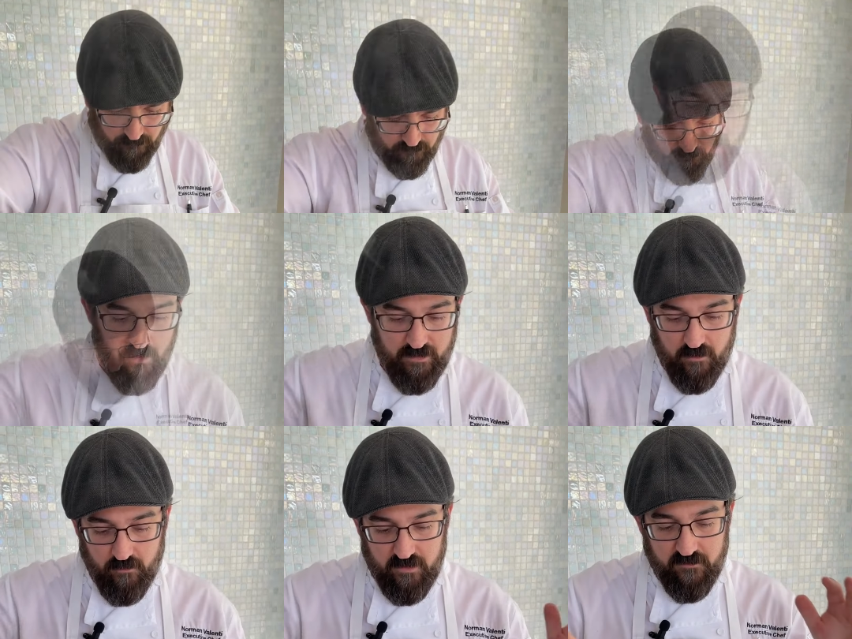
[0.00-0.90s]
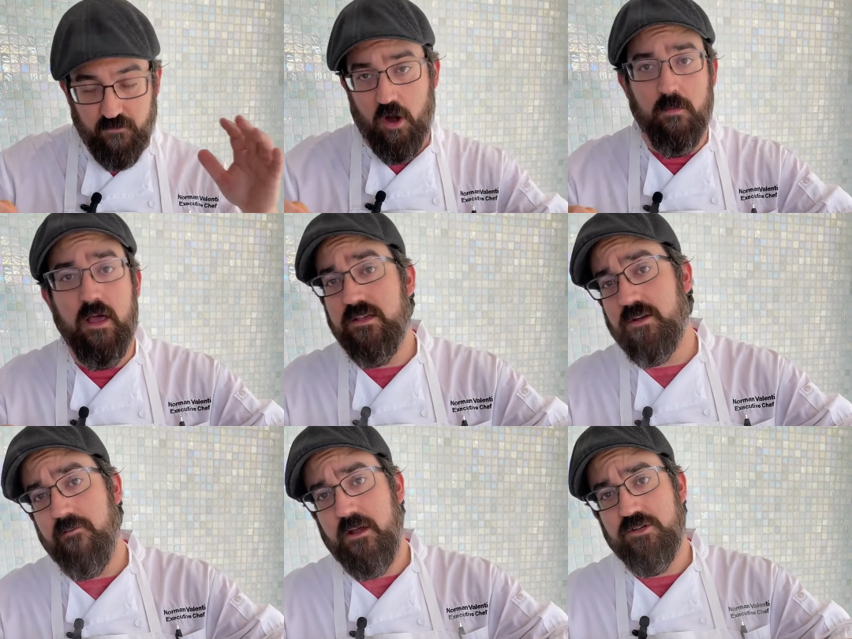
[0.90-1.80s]
Now that we've caramelized
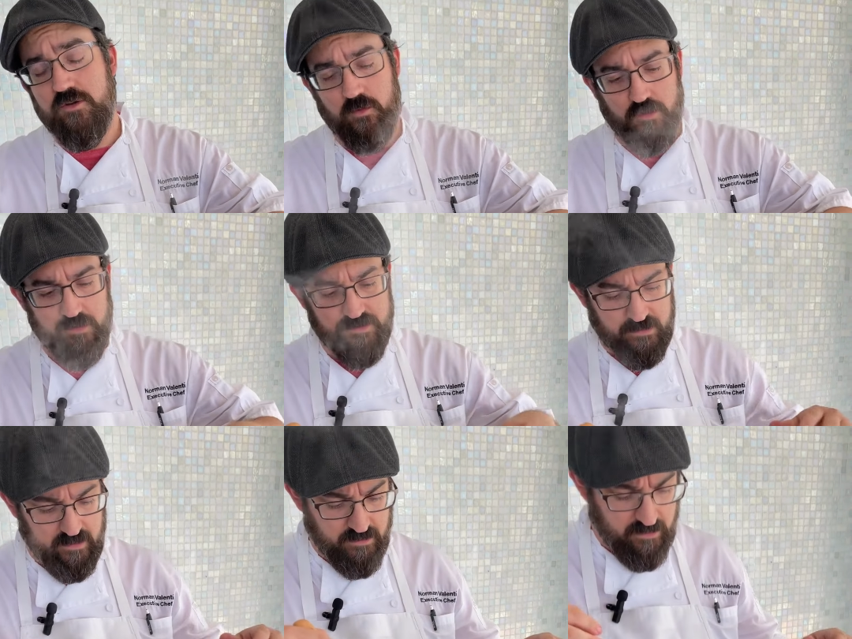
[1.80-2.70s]
our vegetables in